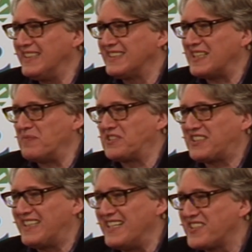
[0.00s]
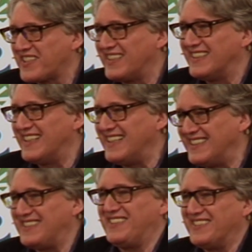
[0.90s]
It's substantial
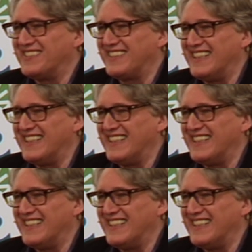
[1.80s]
attitude.